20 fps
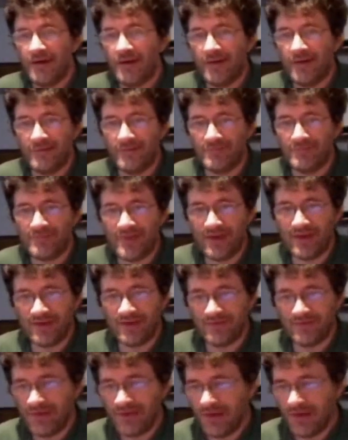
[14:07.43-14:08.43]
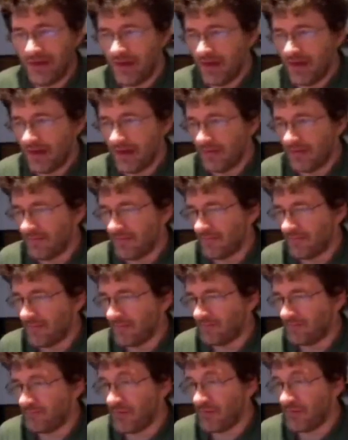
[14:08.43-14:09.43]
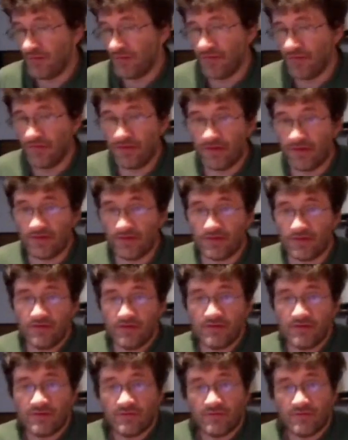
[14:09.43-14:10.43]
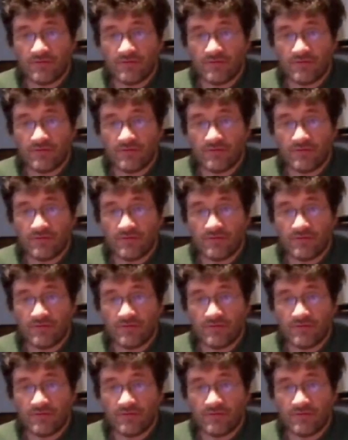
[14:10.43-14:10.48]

And both of these